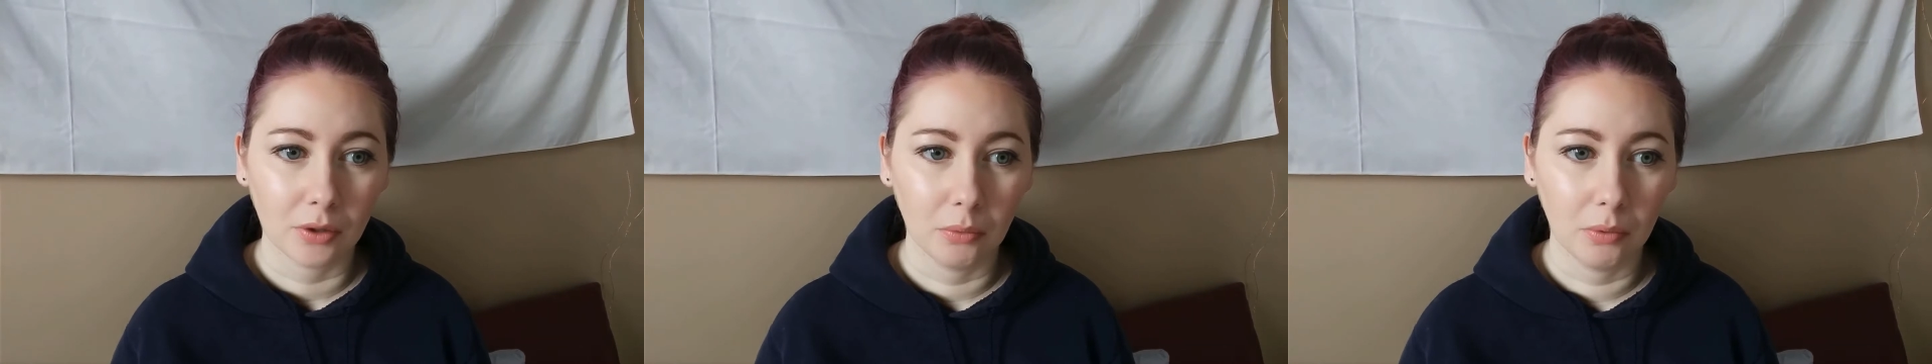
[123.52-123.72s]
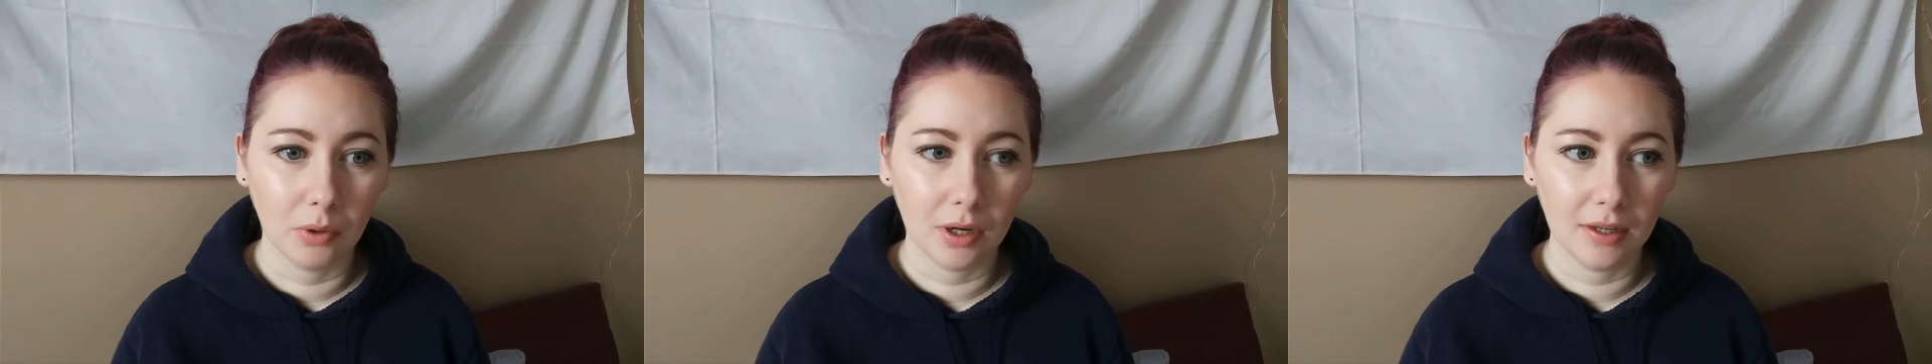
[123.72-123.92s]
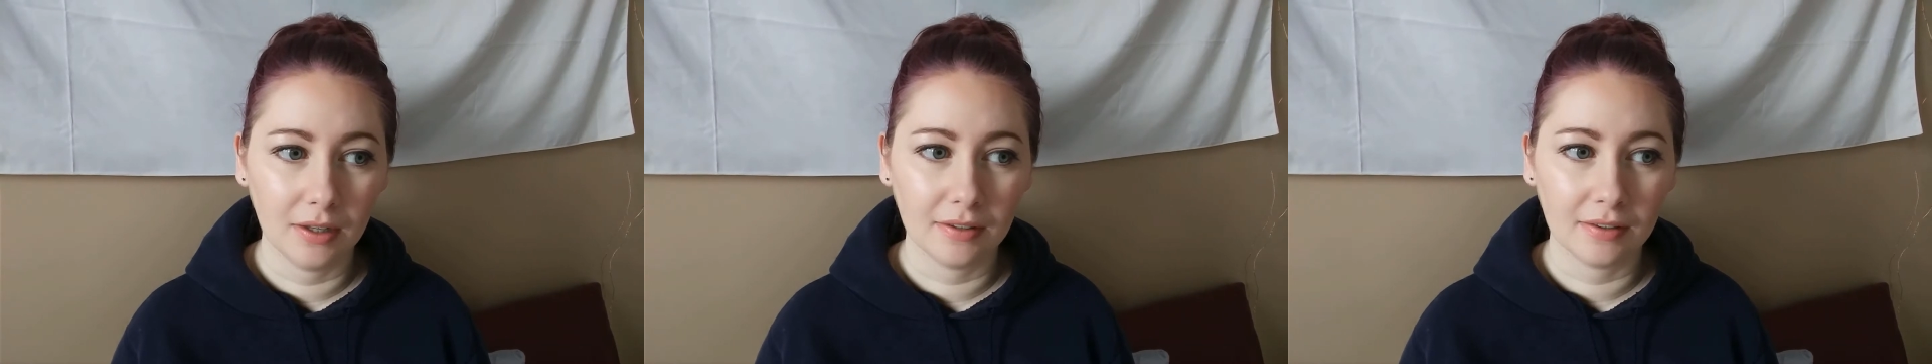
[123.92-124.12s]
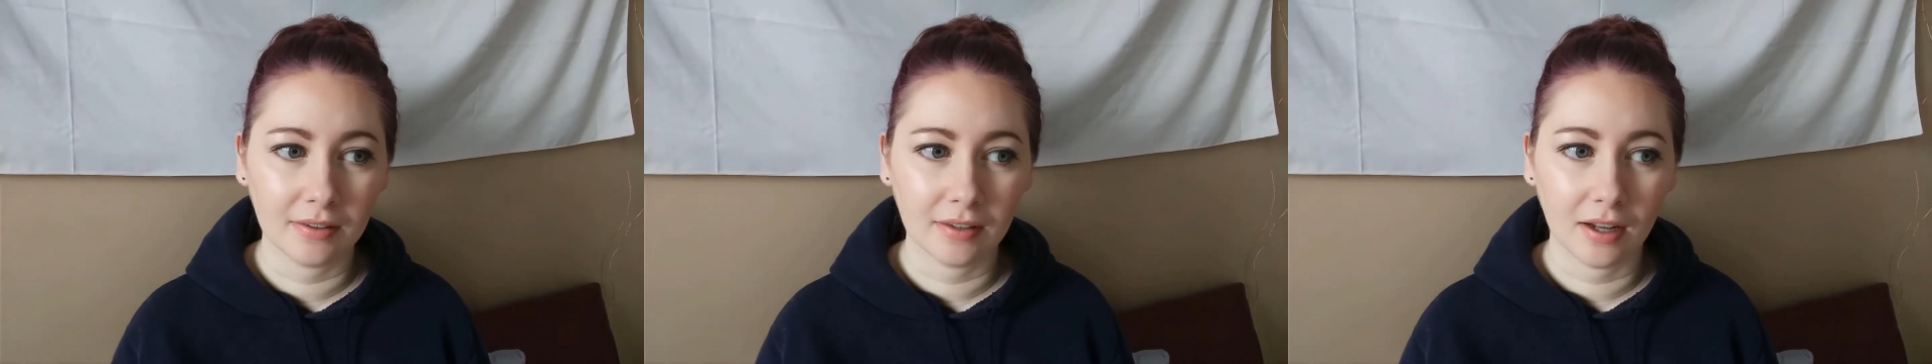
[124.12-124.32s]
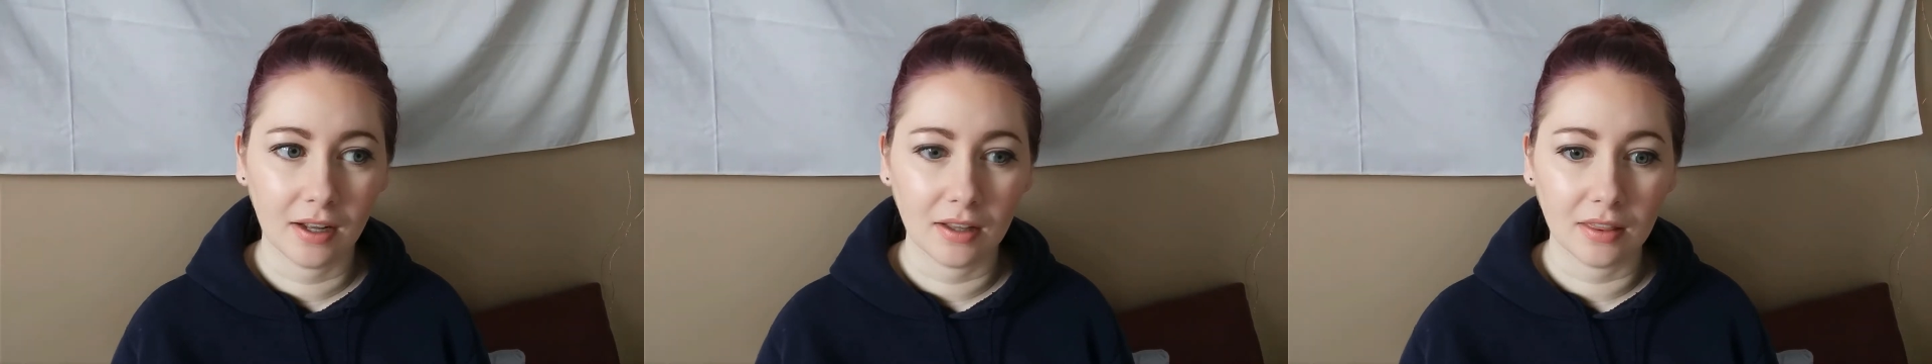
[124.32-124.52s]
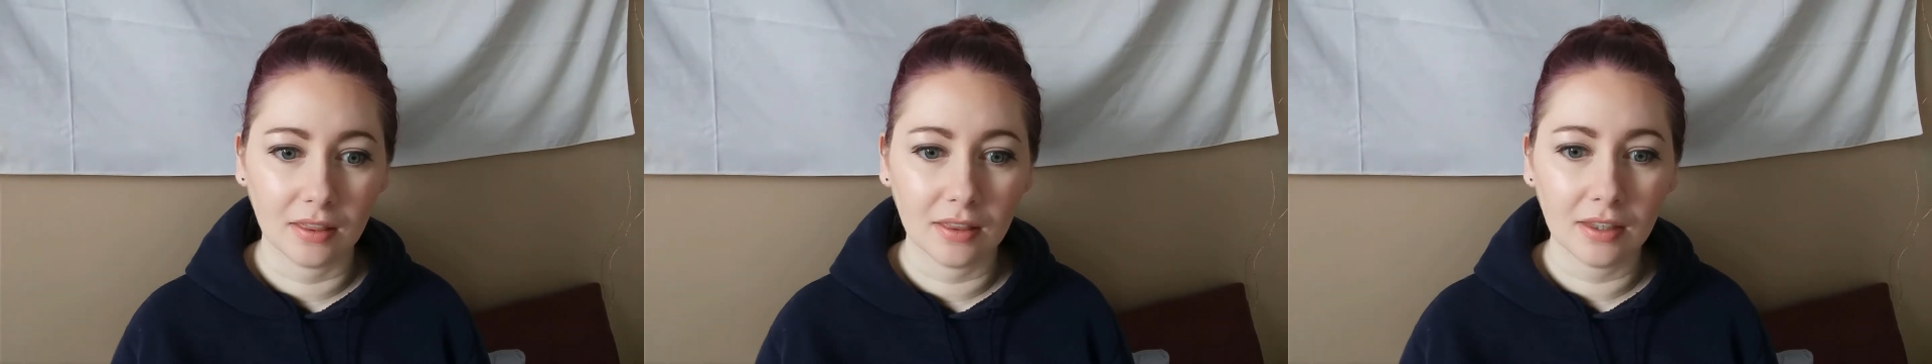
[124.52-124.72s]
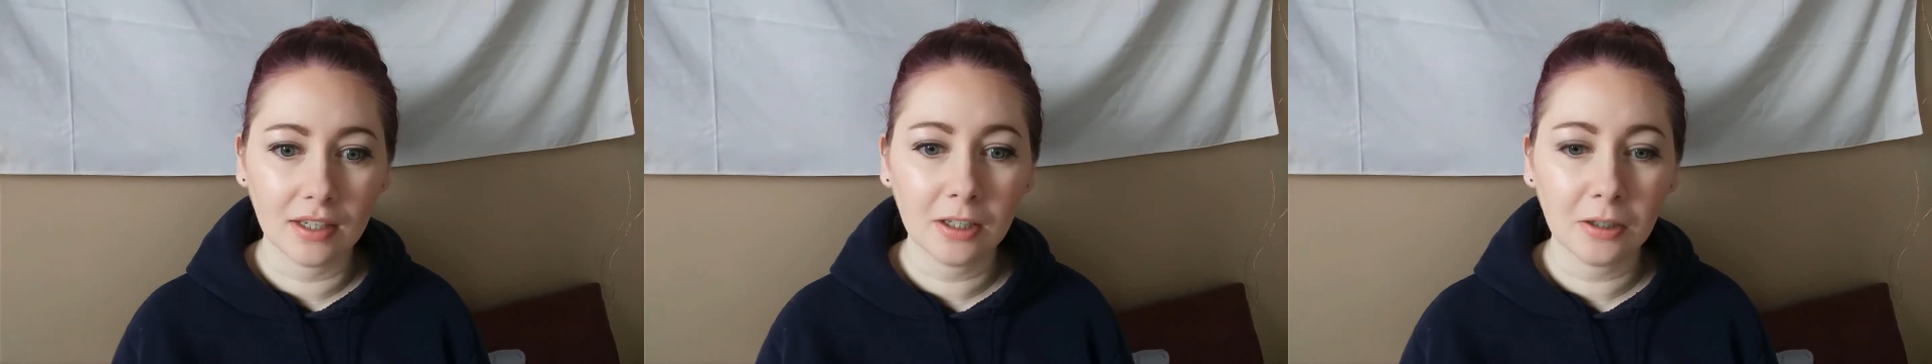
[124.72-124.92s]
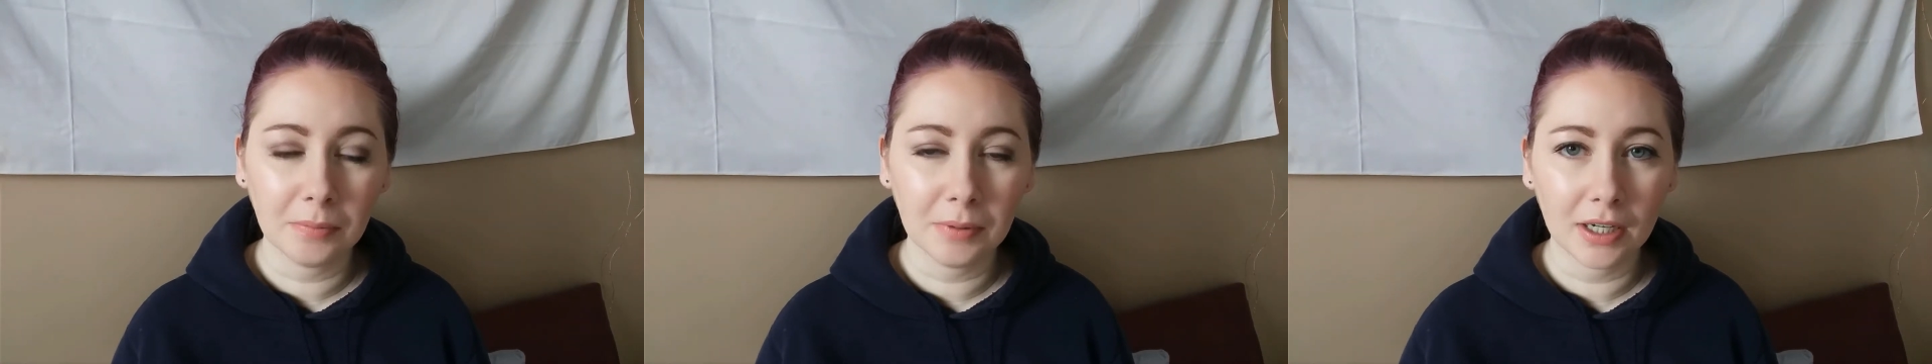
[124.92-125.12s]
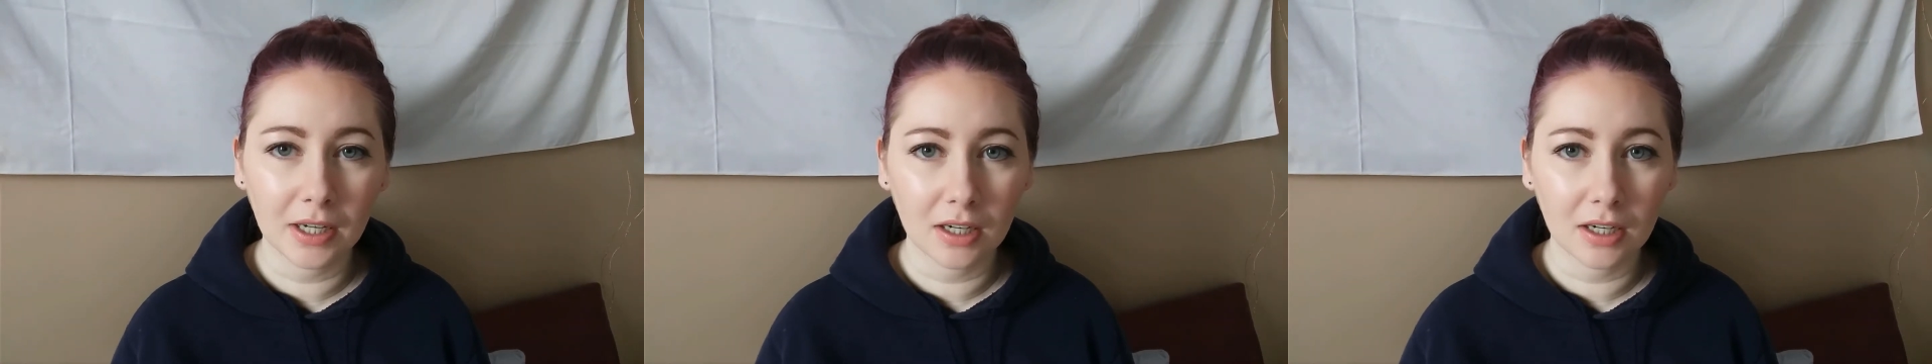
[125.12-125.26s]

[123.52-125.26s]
was a little bit